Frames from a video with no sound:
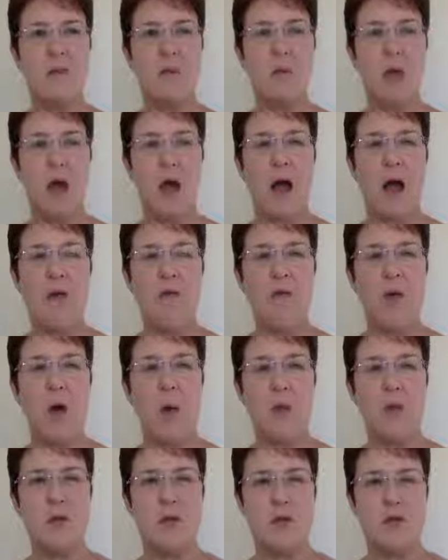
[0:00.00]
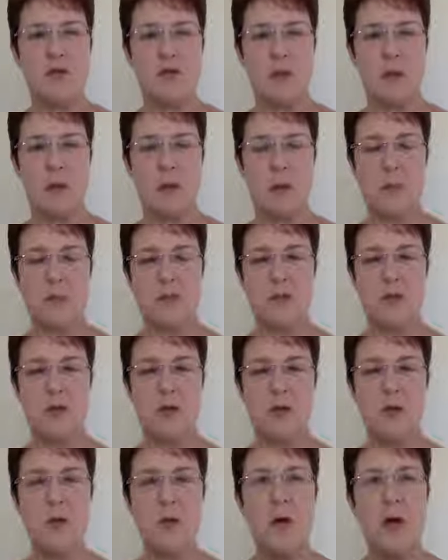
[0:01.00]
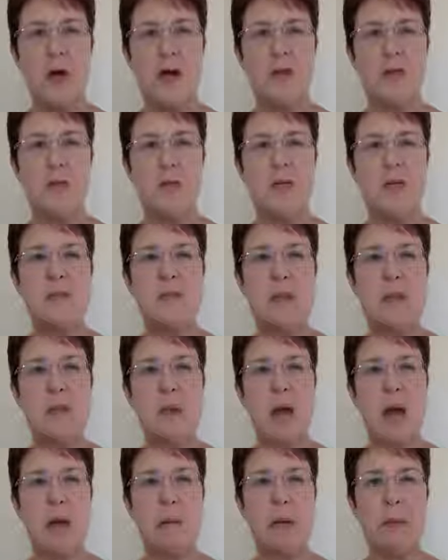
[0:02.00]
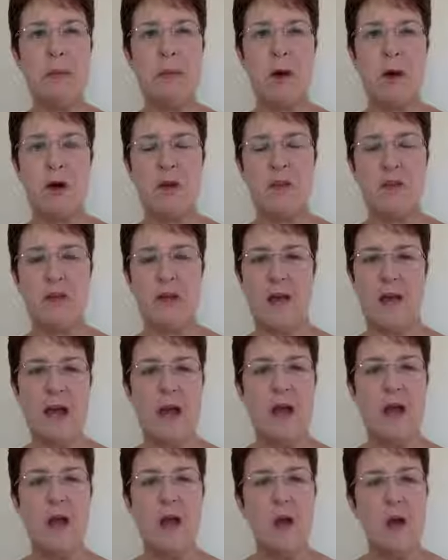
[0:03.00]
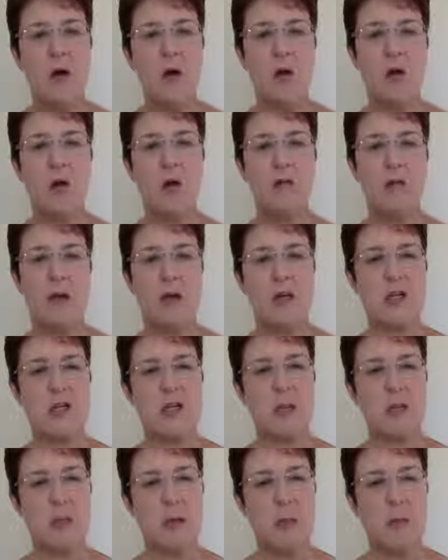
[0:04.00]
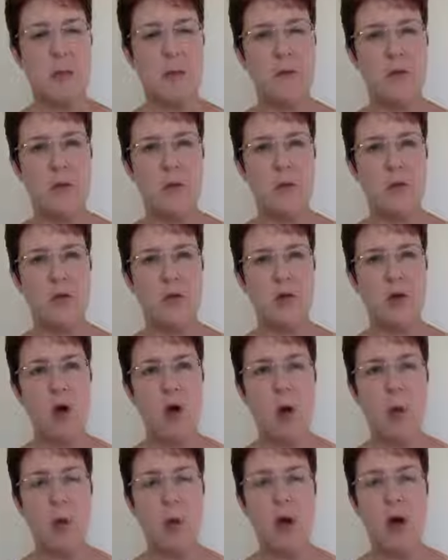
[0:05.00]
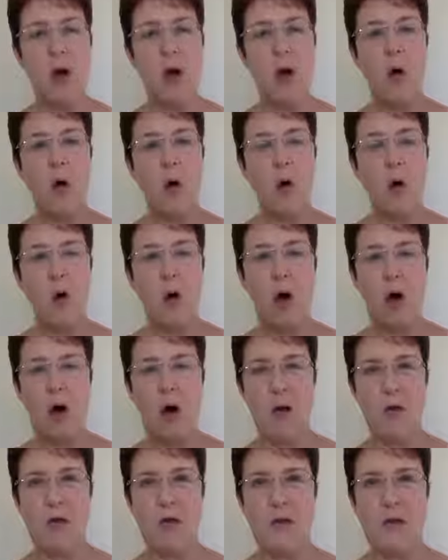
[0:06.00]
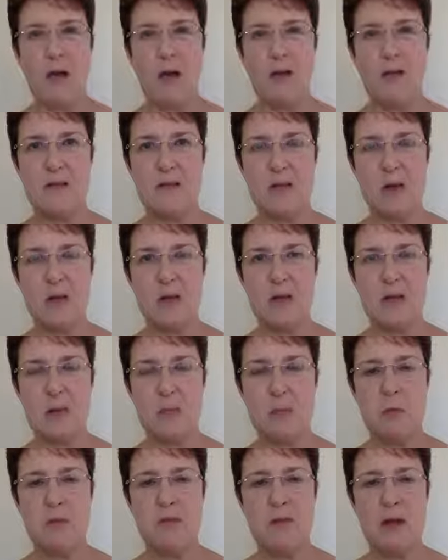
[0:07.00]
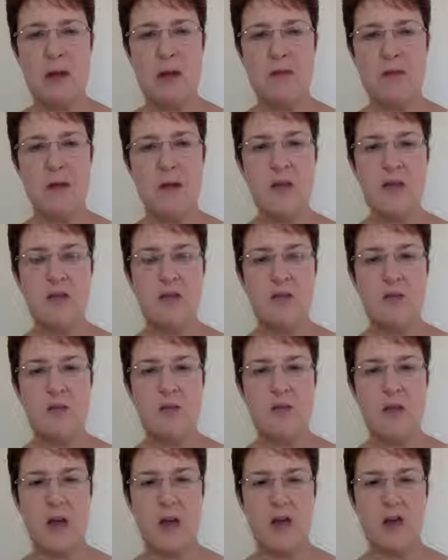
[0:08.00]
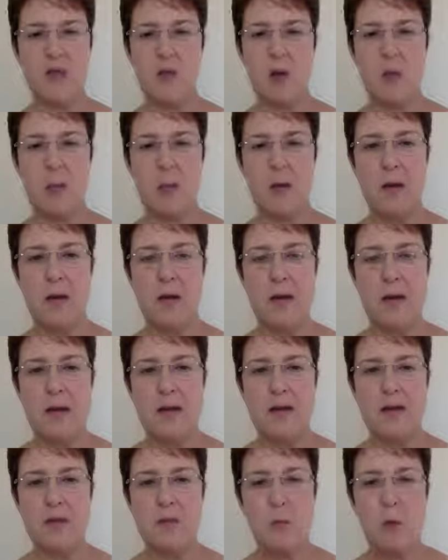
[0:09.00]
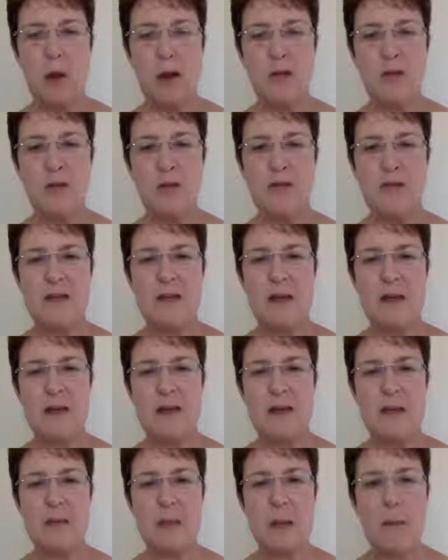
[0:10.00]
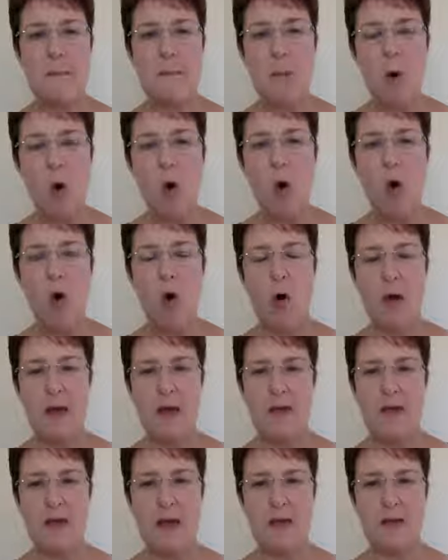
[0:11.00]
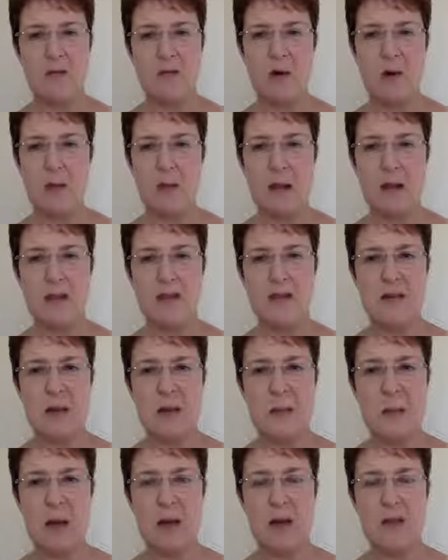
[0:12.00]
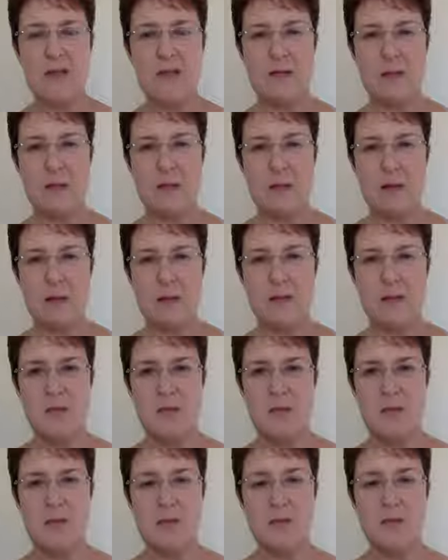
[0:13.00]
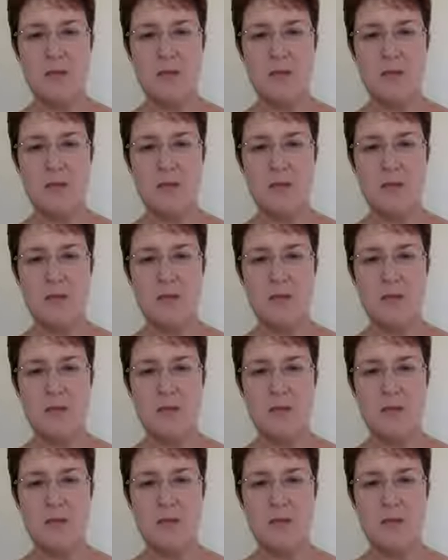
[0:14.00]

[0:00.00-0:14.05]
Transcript: have options come up to you to wish people happy birthday or congratulate them on the new job or on a certain number of anniversary of their job. Why not say a little bit more in that comment about them, so that,